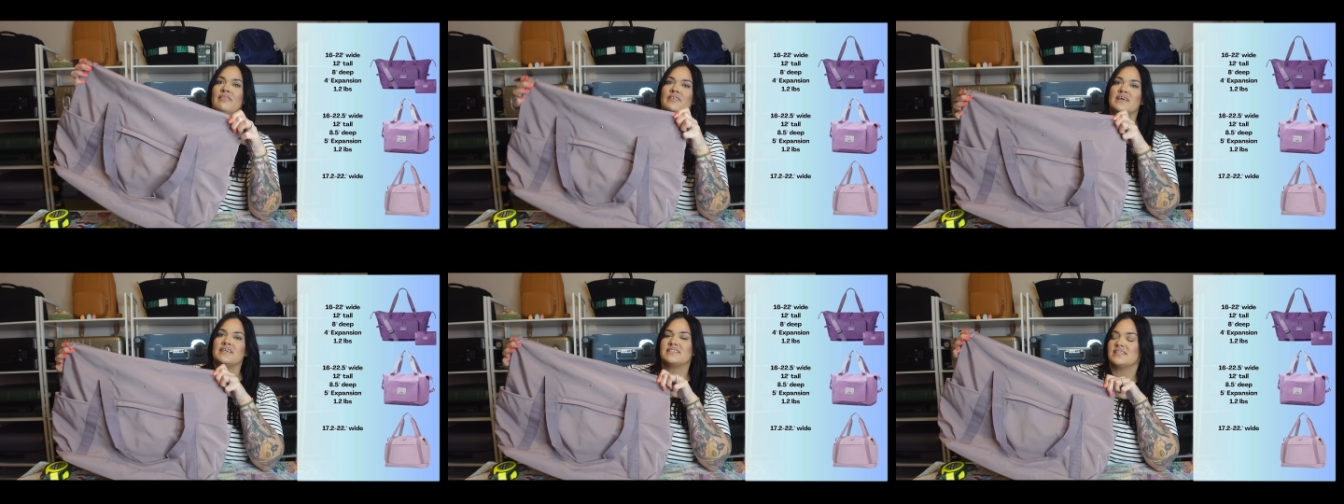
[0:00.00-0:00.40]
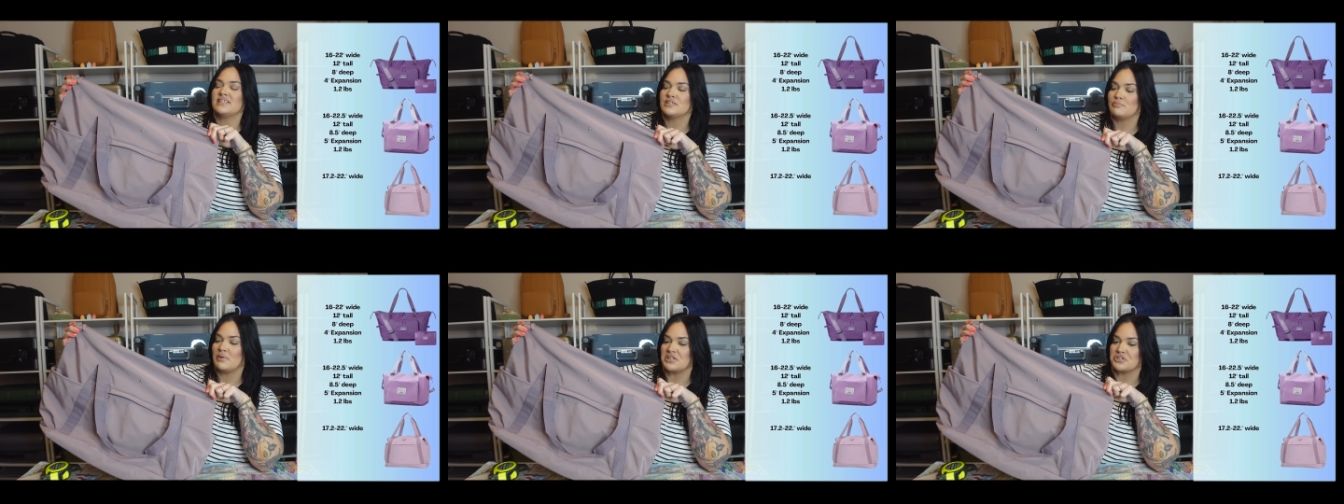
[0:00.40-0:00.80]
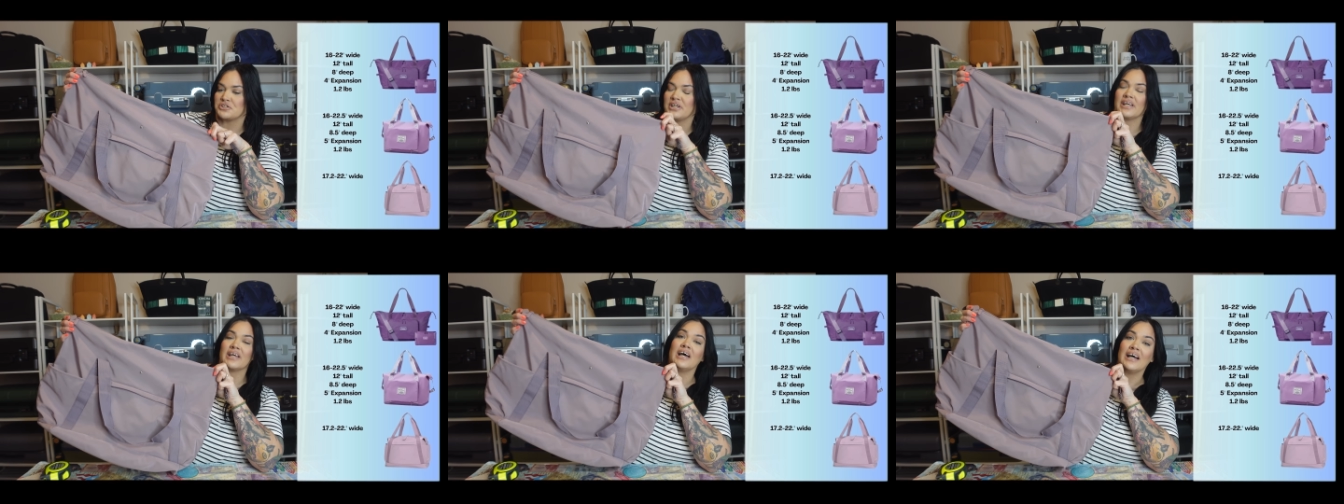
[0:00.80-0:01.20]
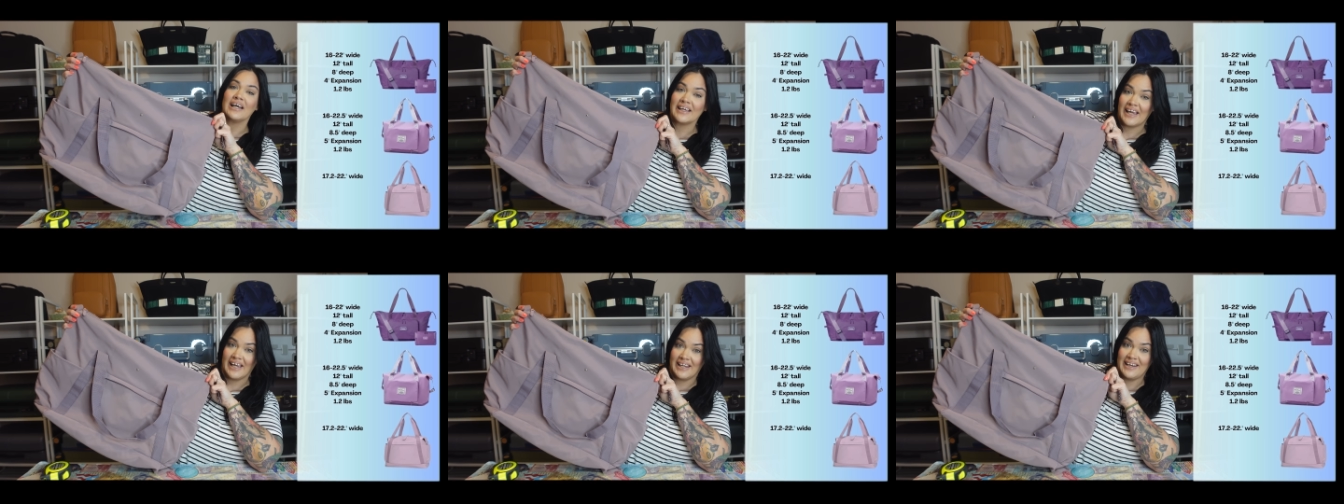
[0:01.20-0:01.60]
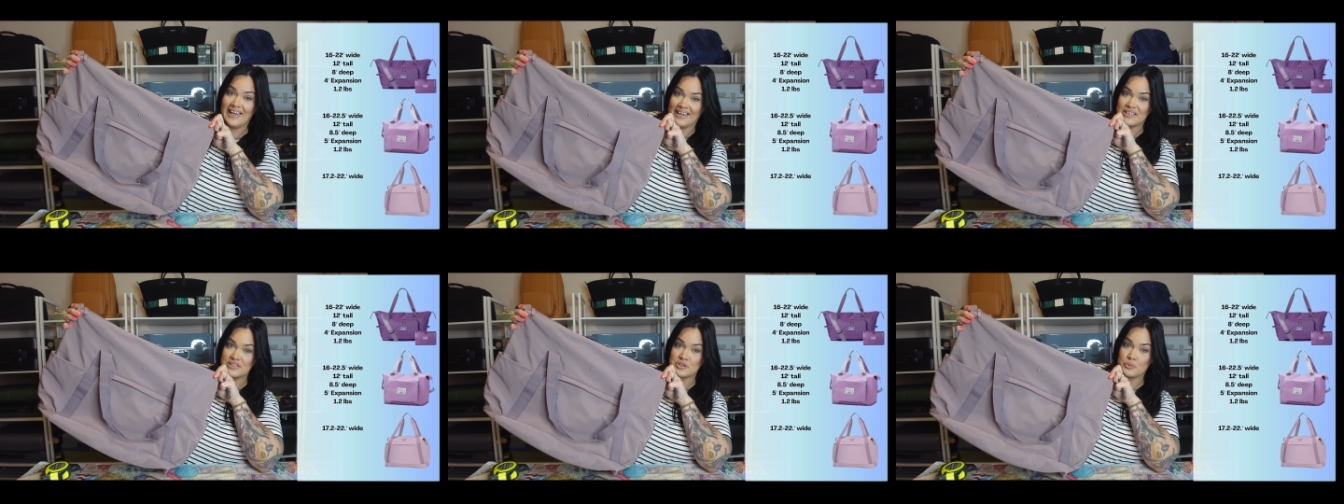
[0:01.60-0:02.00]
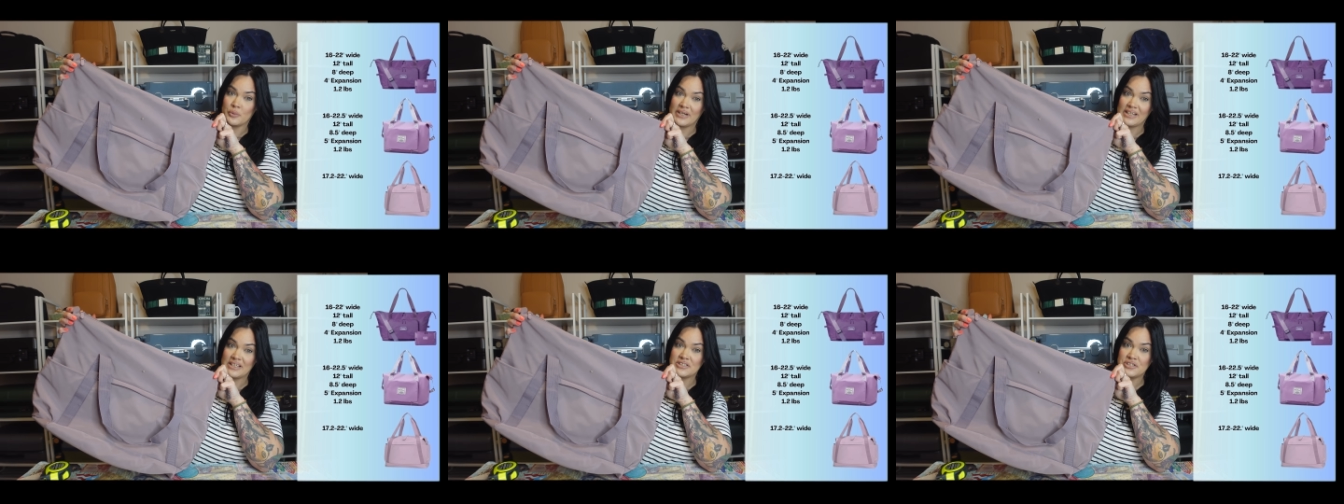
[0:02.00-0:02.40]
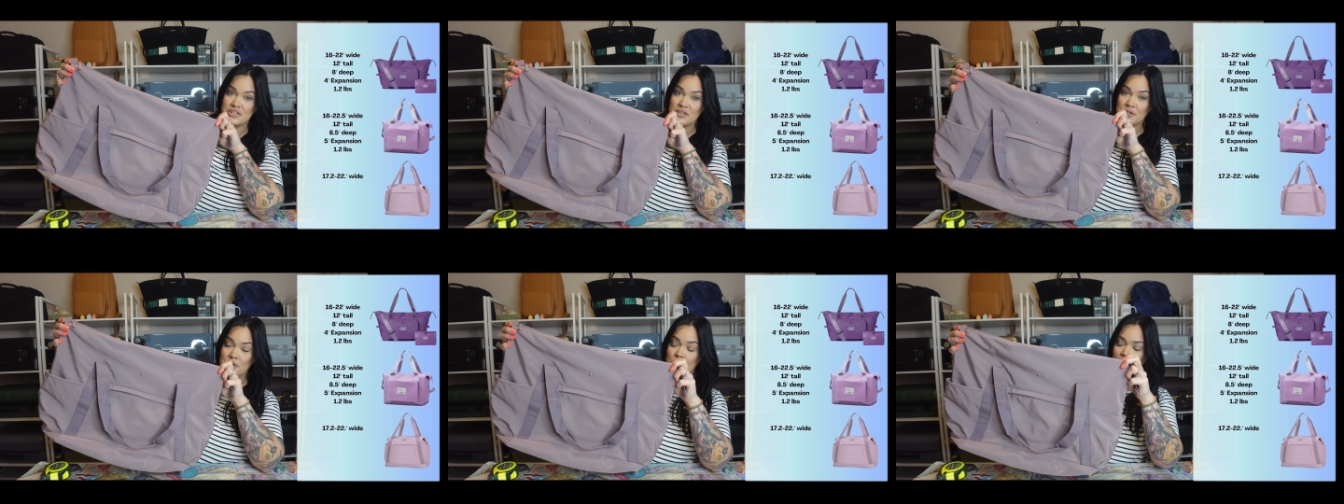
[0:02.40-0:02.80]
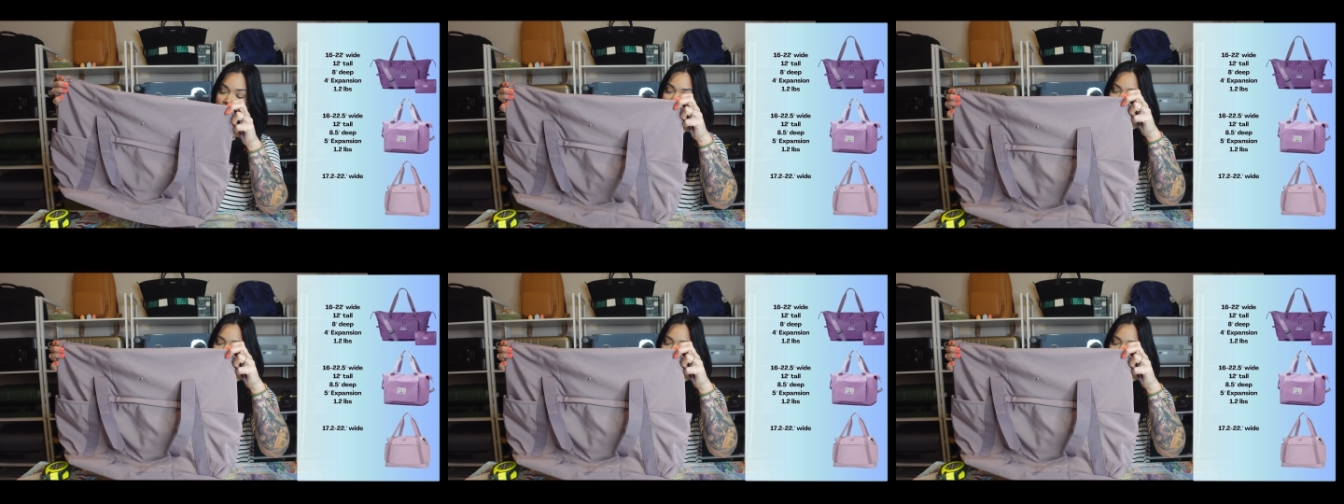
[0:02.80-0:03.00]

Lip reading: This is measuring again at 22,